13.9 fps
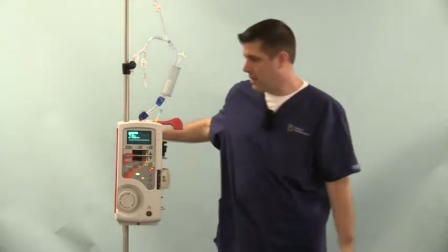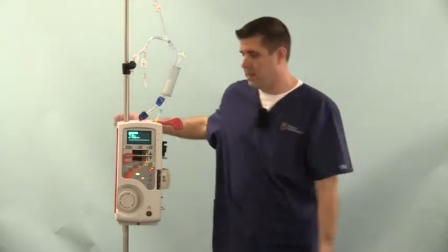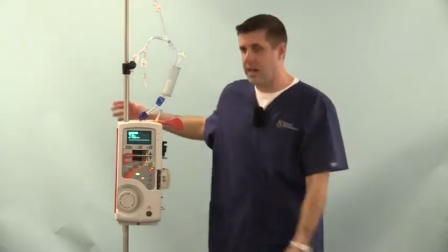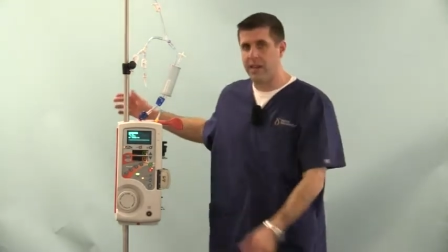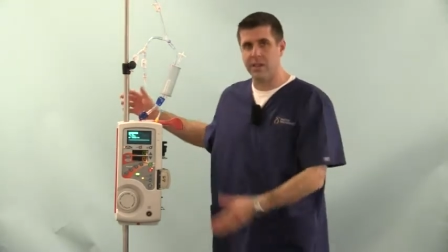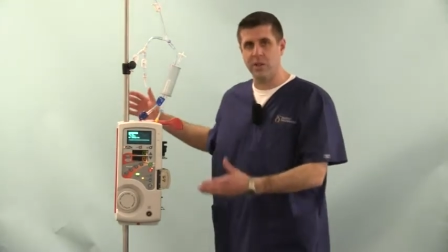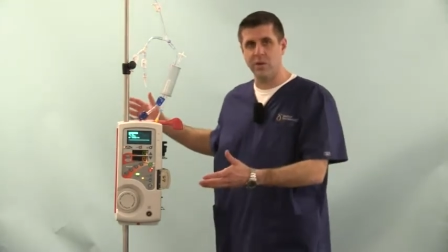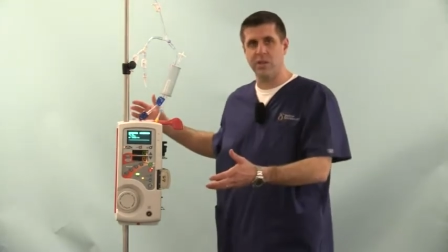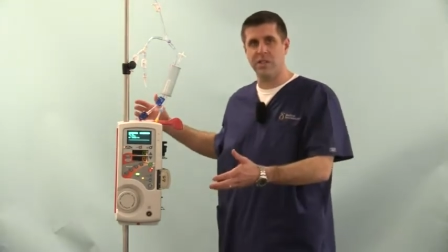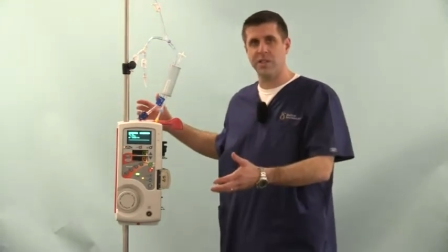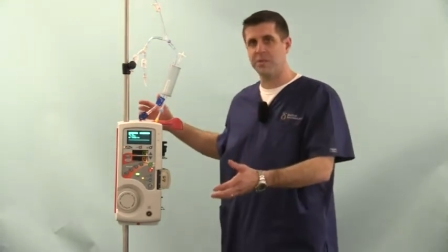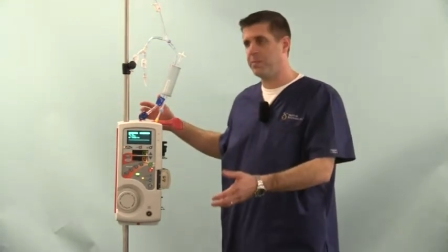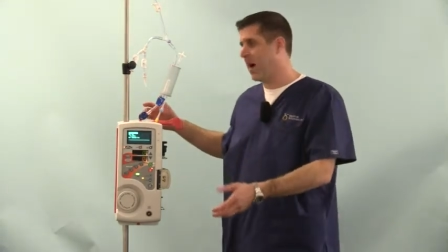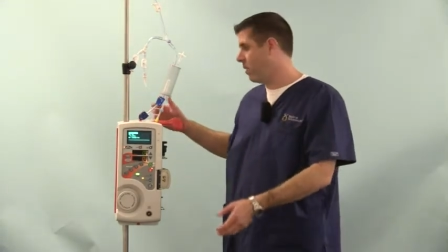Now the
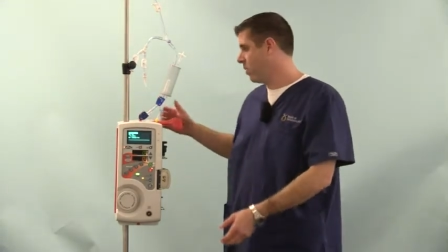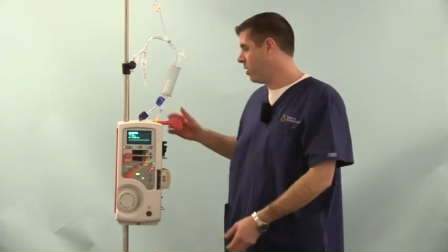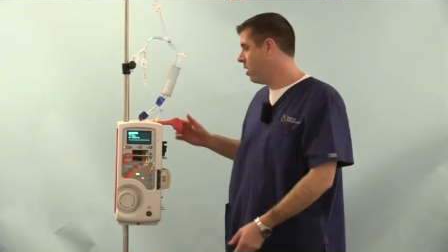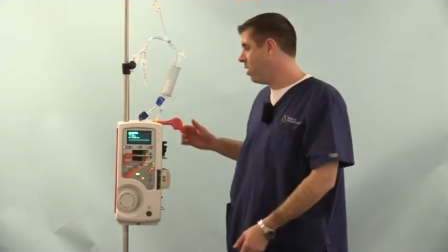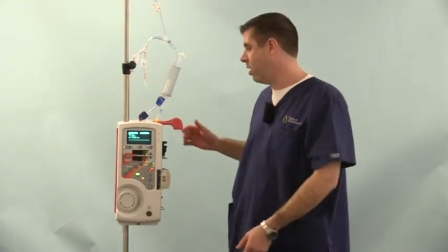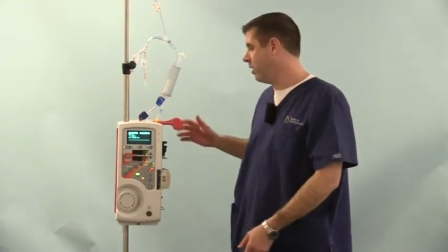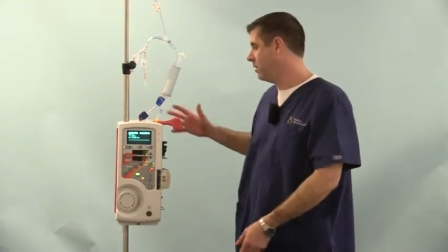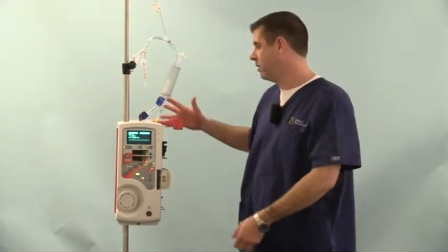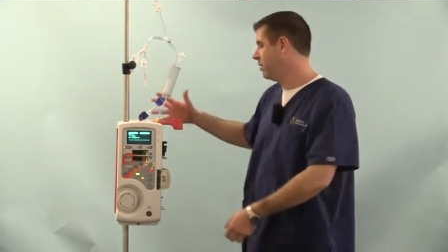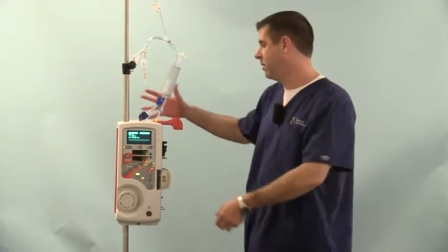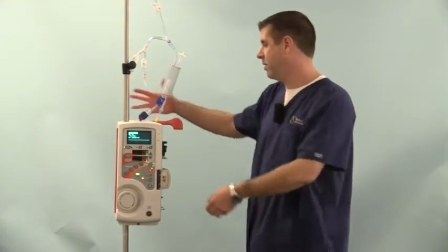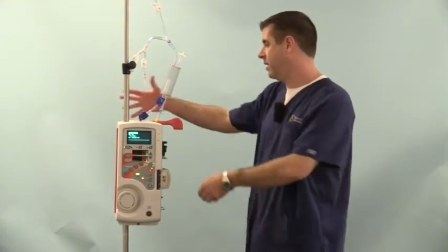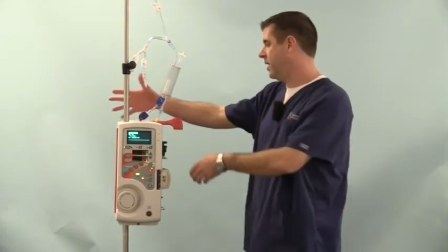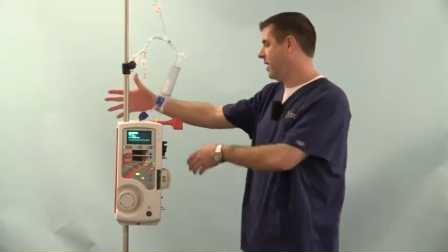unit is powered on,
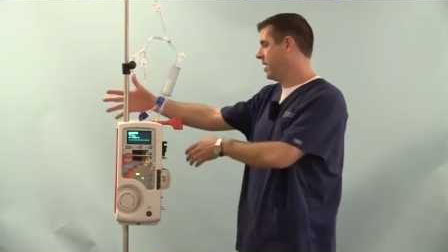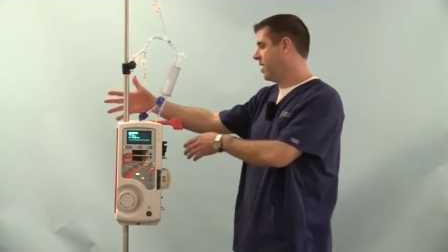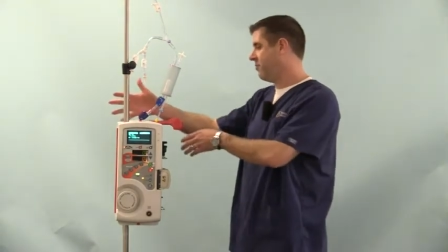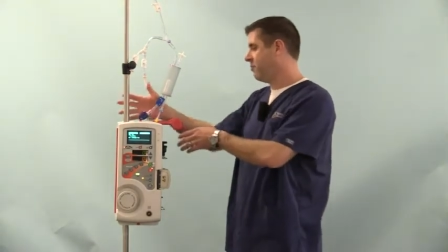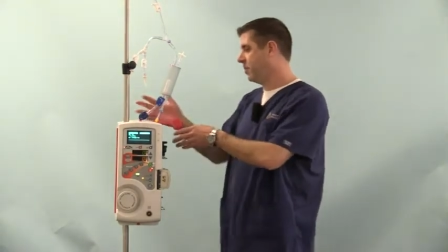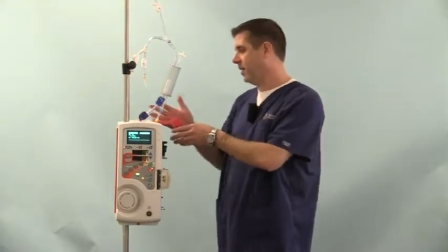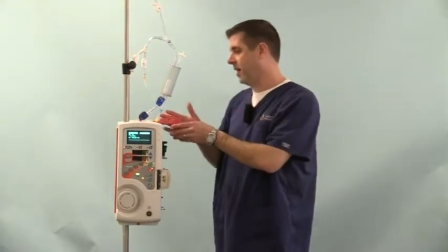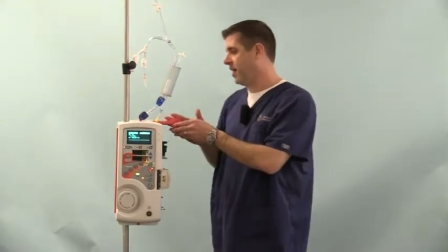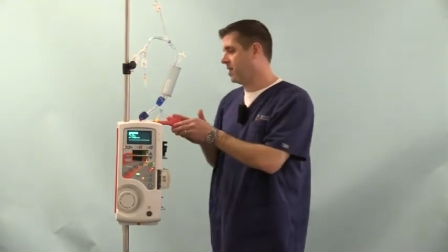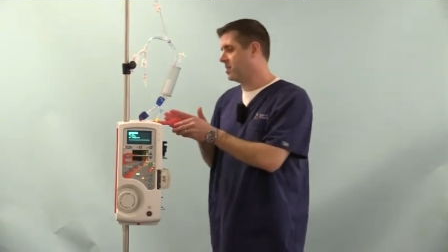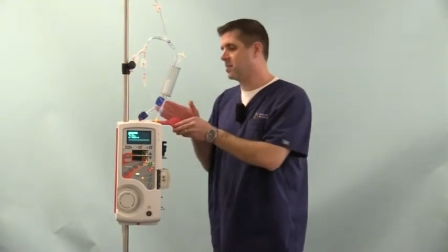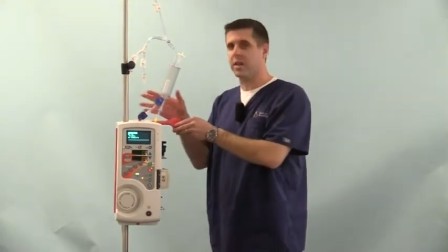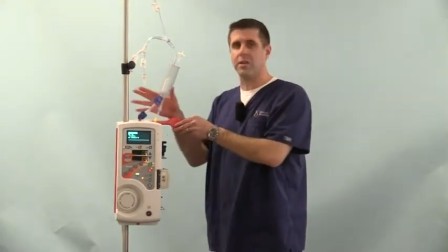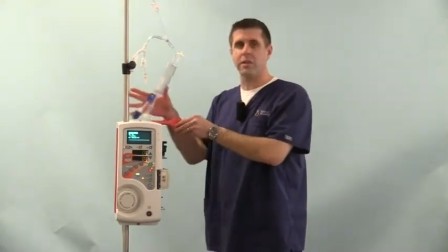and I've
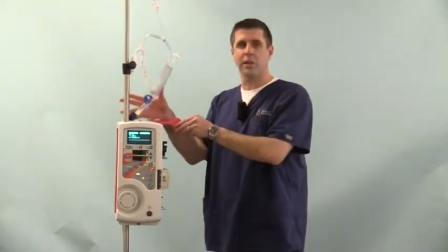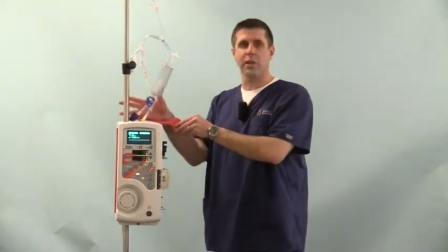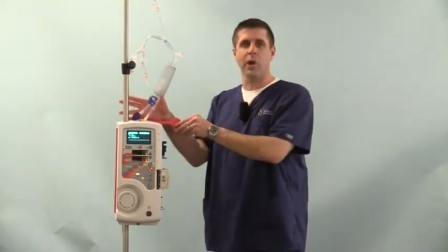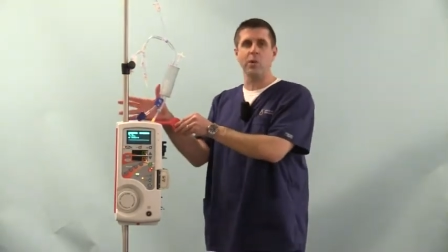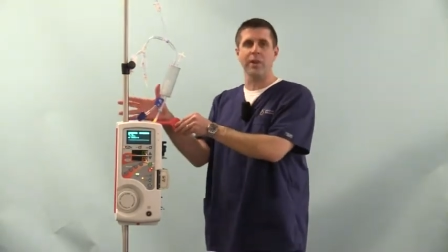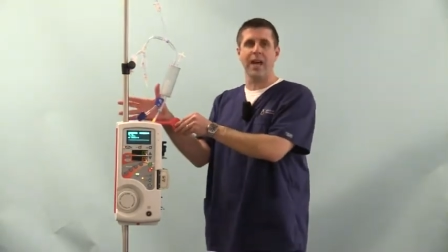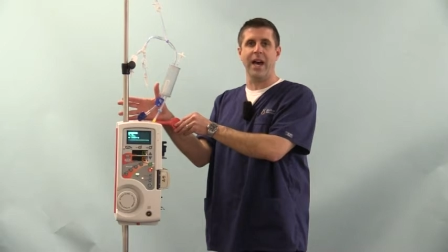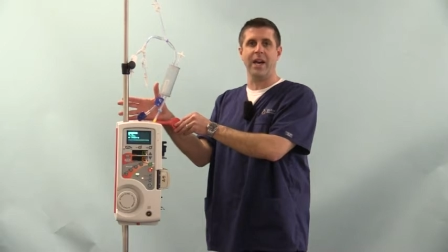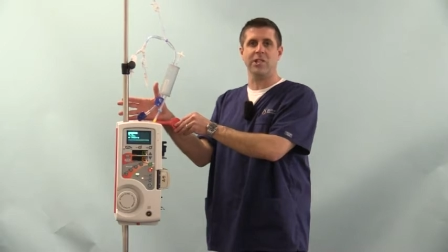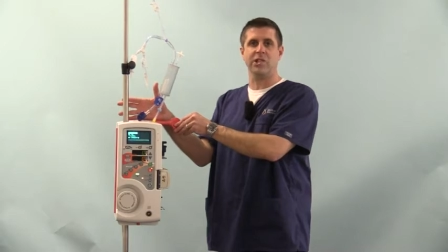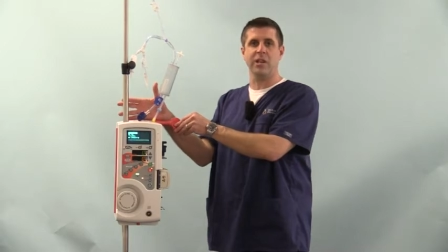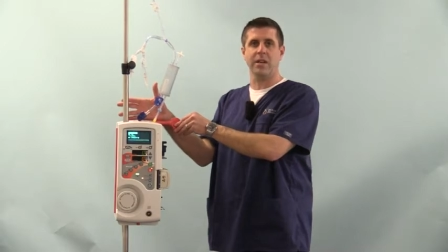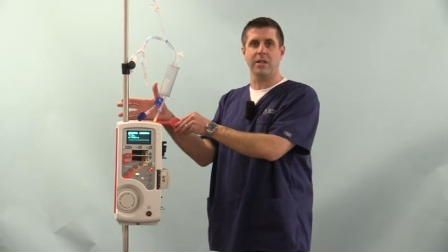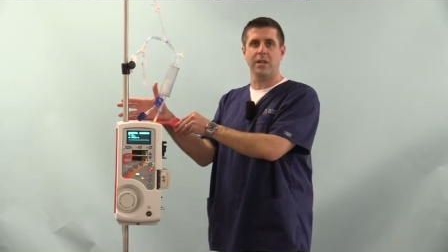placed the load
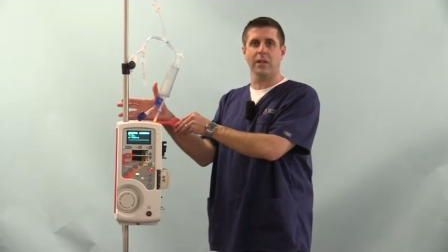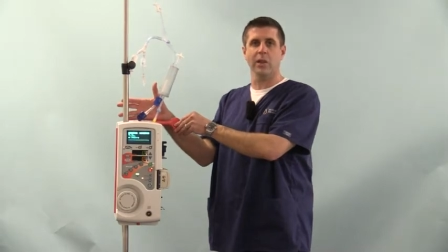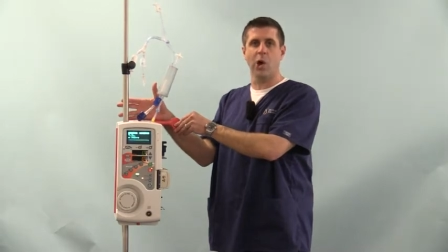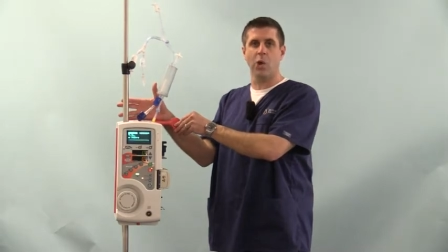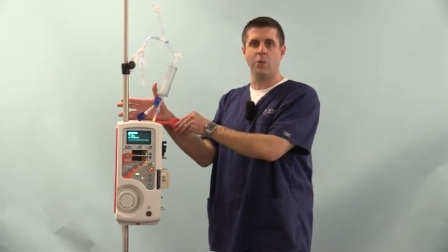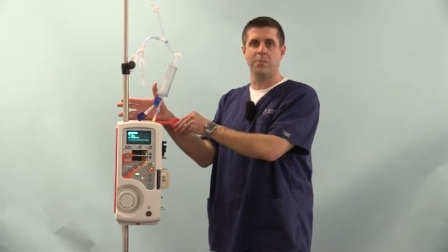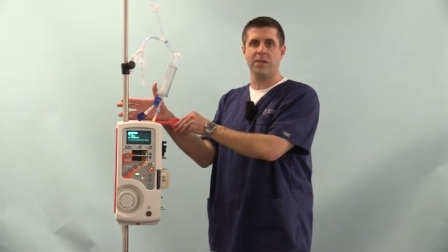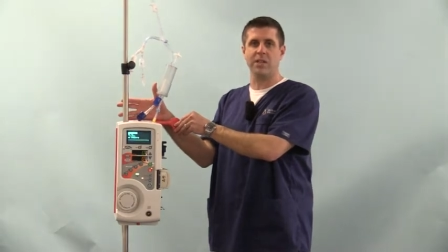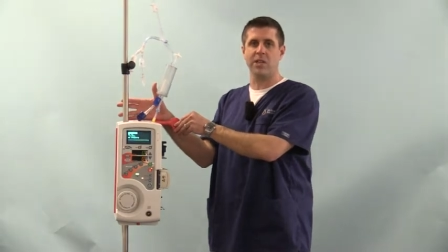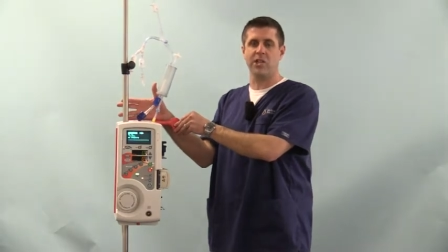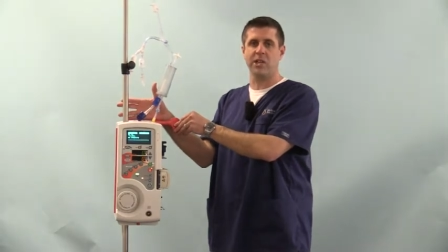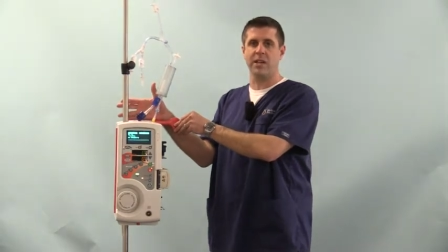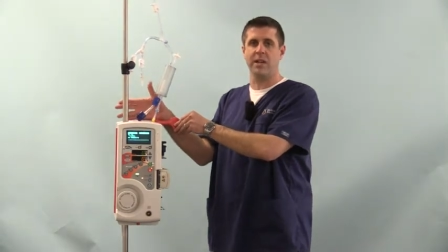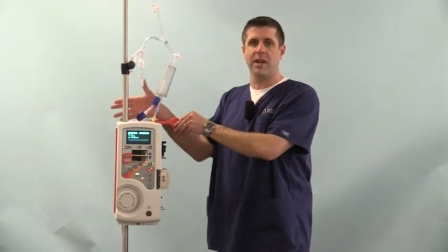latch in the load
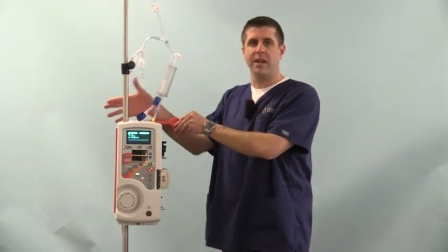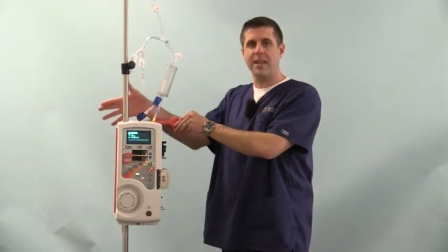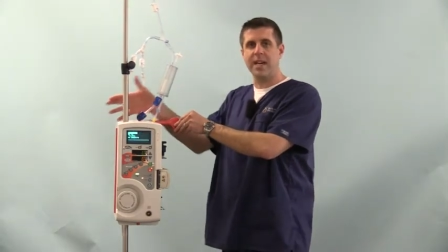position.